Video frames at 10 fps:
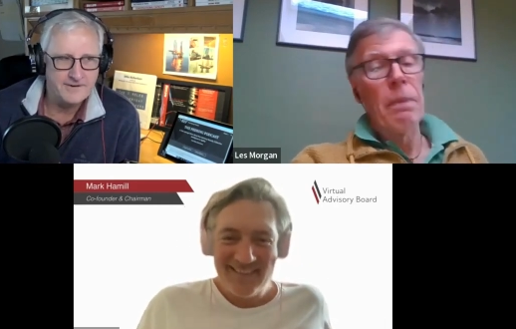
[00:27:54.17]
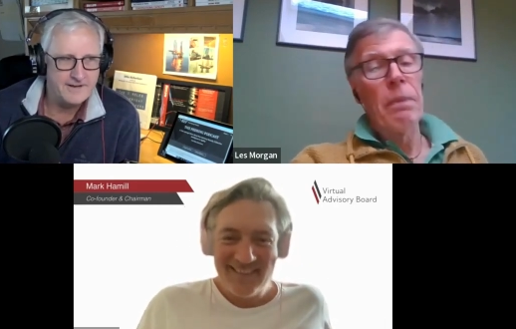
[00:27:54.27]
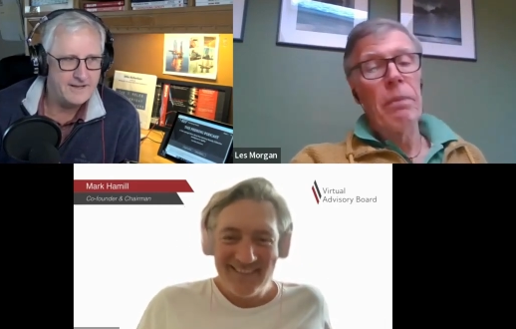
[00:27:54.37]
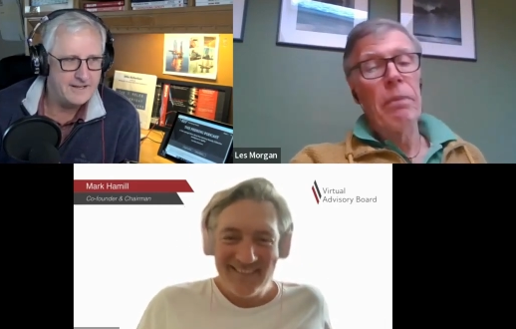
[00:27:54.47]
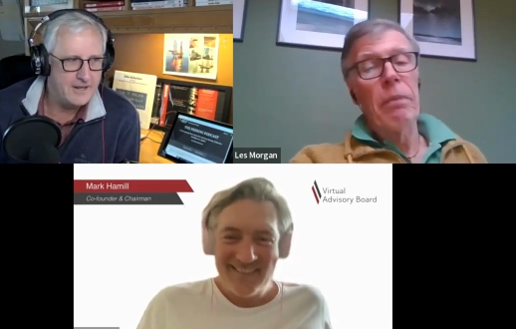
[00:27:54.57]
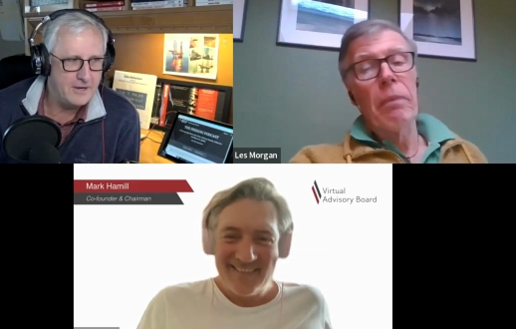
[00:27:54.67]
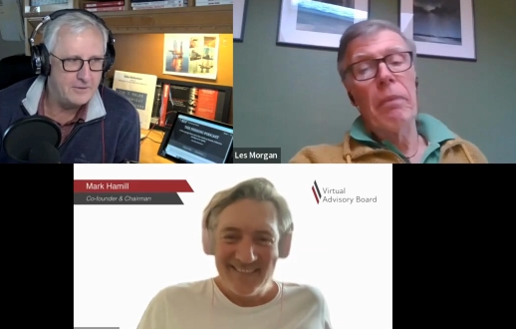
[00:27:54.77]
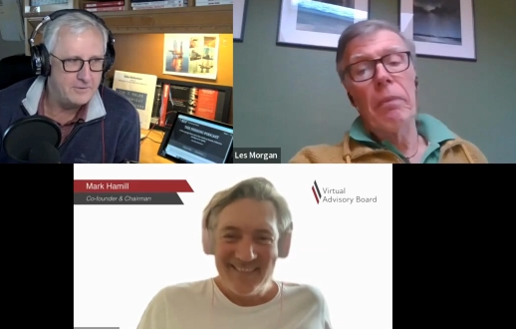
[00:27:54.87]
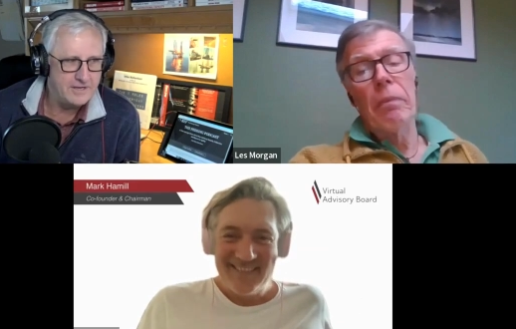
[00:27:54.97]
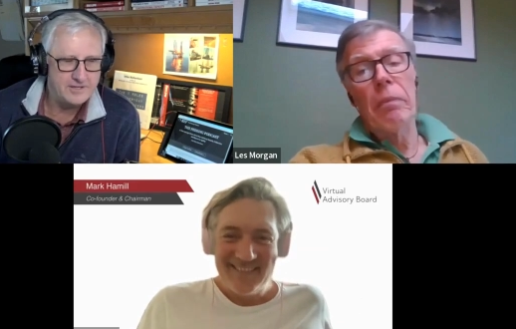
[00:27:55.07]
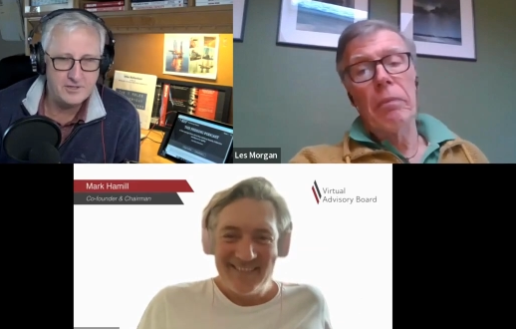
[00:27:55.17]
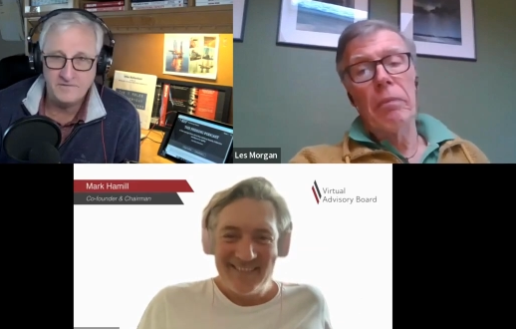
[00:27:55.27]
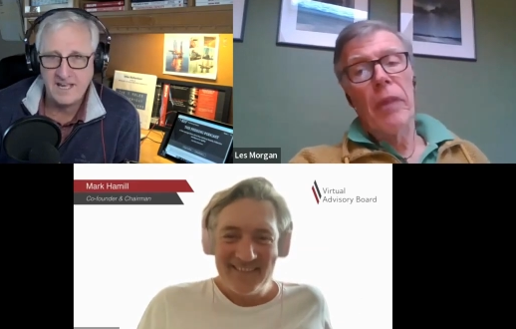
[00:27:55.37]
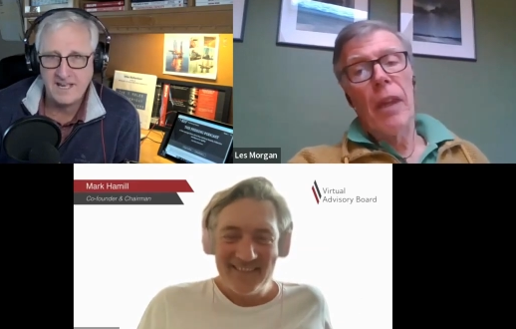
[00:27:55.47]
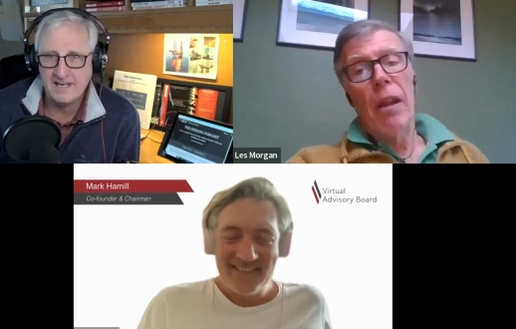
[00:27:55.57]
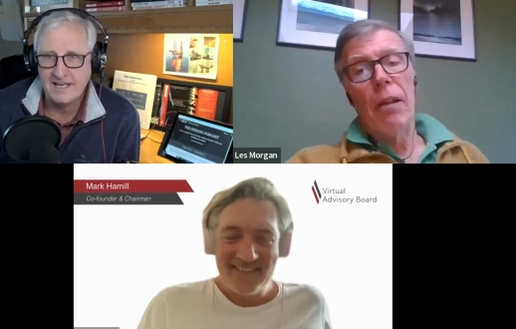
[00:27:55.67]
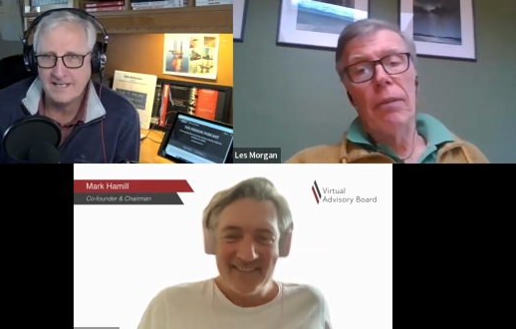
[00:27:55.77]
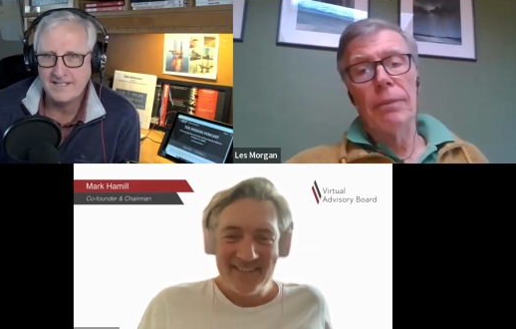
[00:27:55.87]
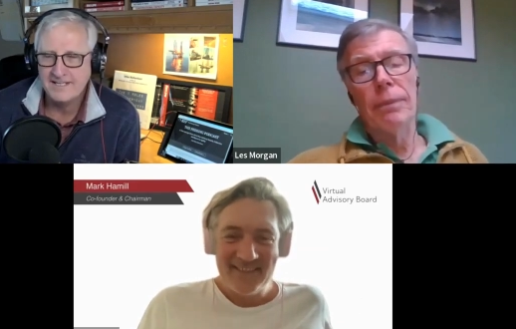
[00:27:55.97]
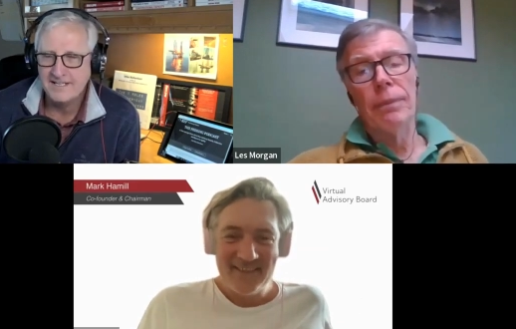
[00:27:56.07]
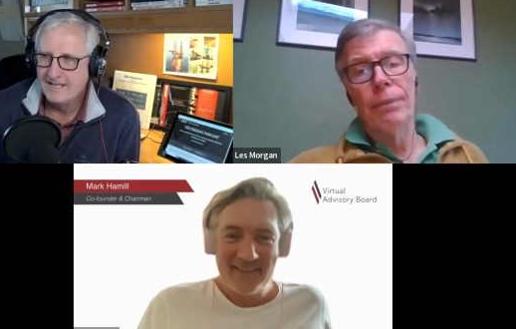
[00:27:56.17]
Speaker 1: And I know, as you've said, Les,